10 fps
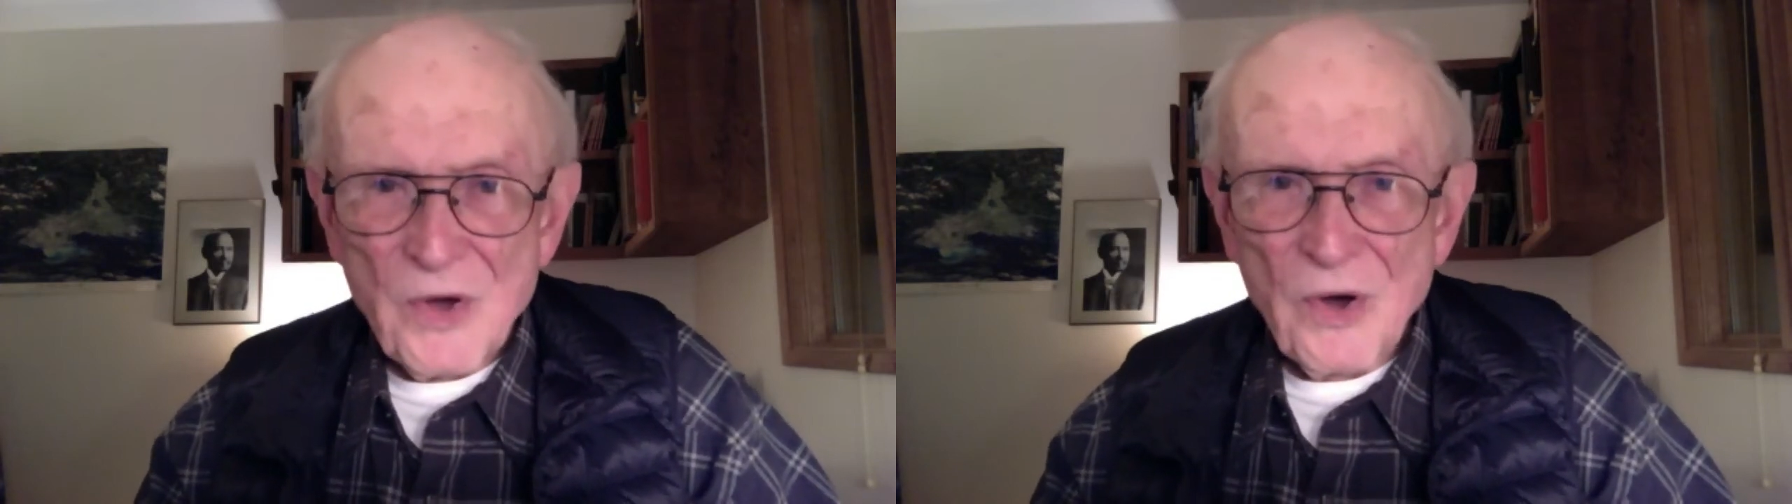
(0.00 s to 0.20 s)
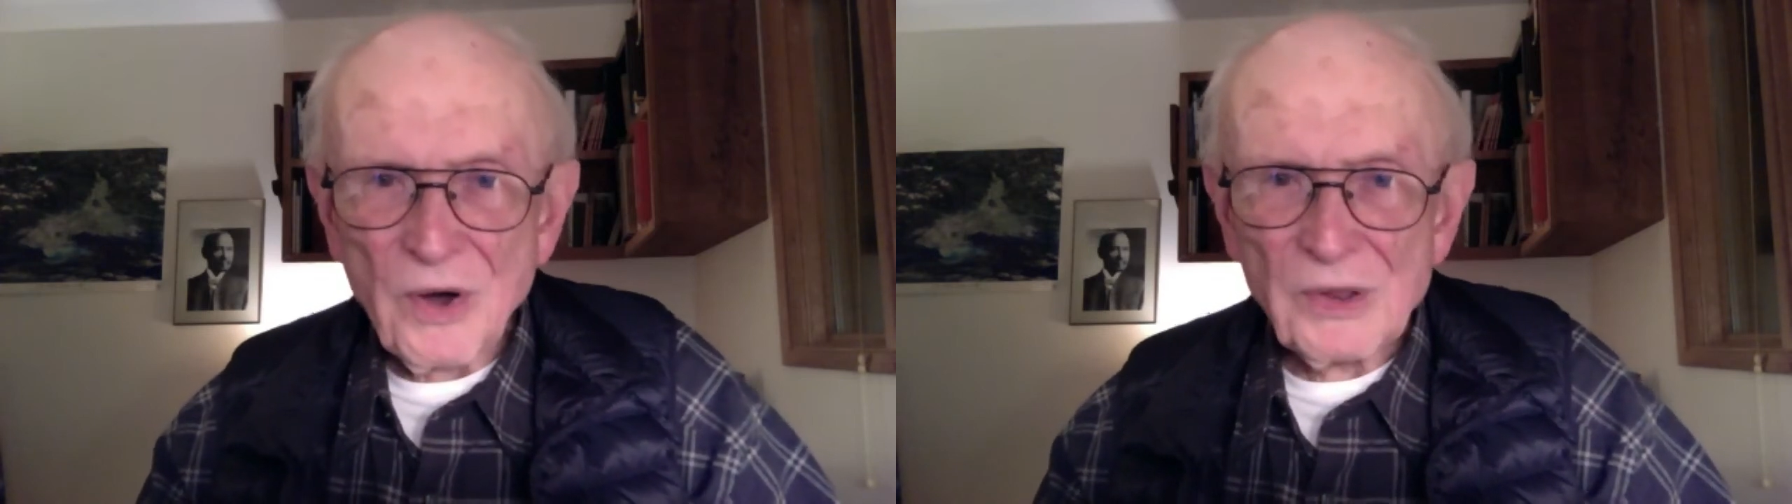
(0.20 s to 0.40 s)

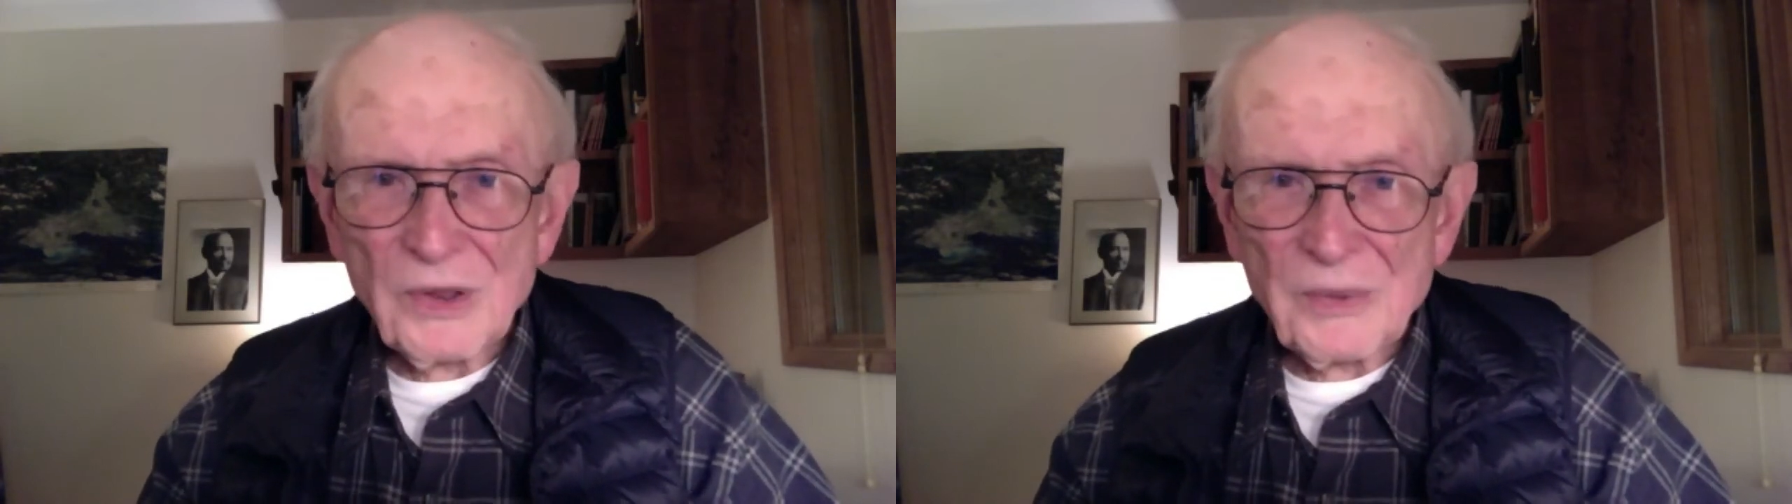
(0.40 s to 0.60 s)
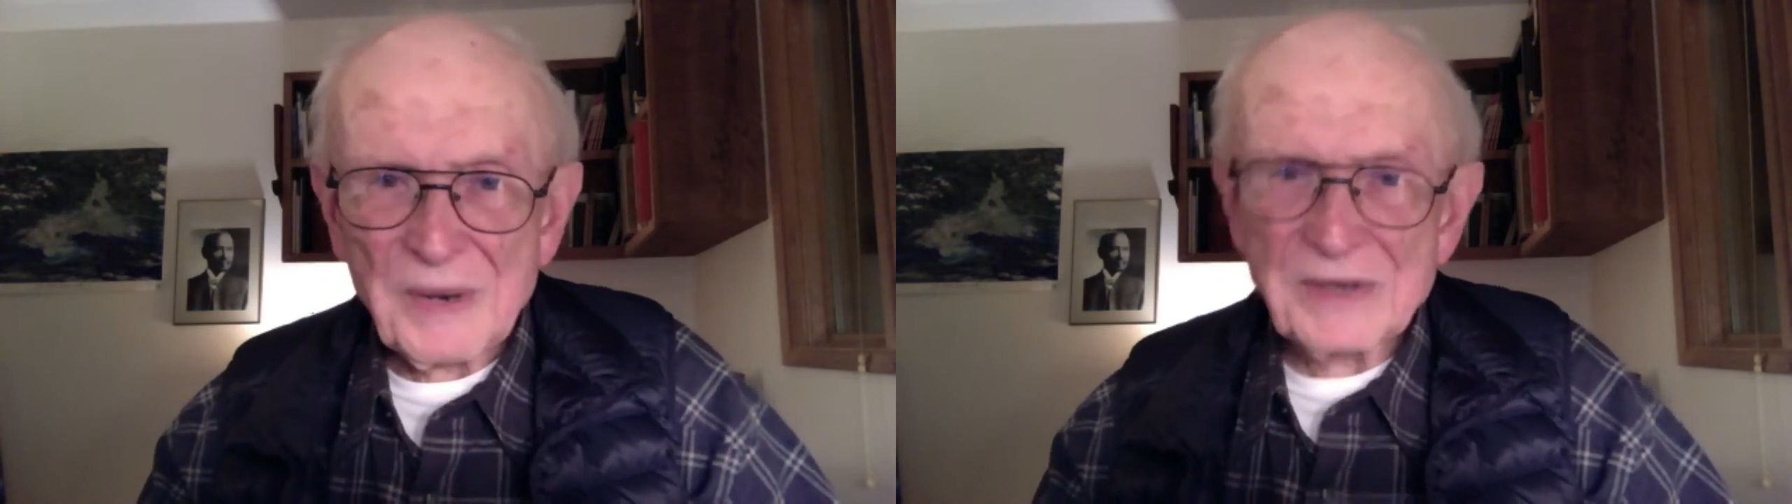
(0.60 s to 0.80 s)
all the
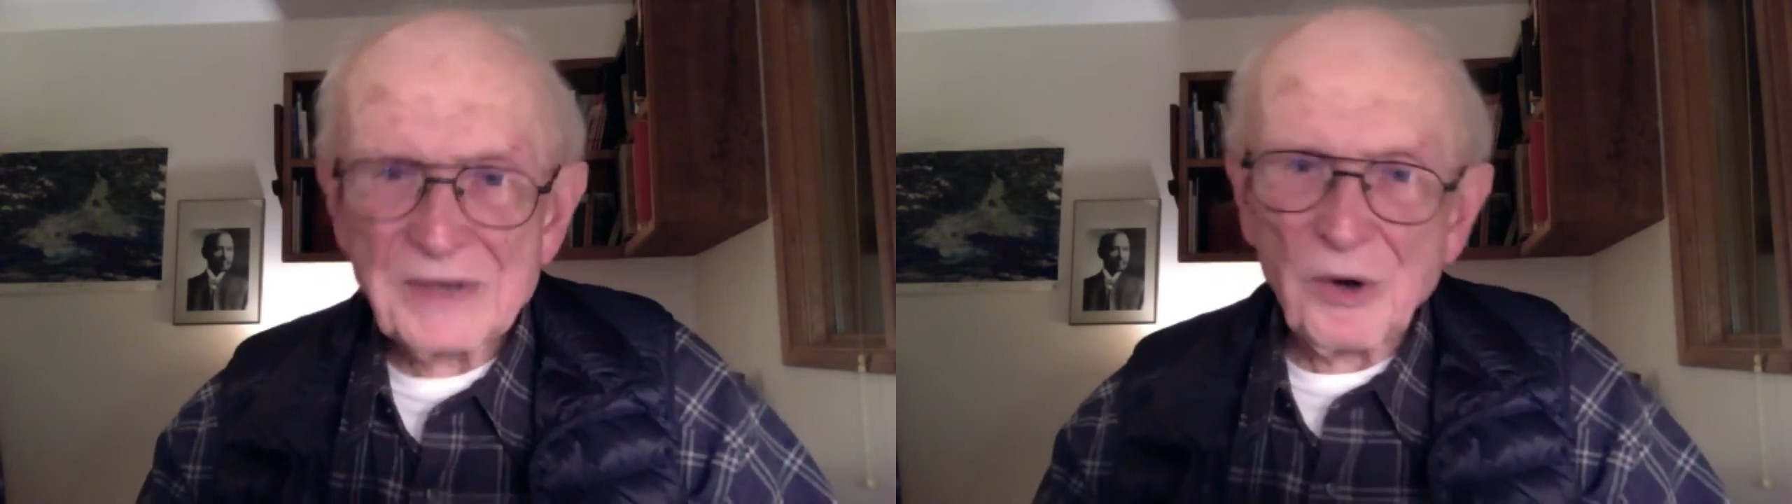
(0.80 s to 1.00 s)
way to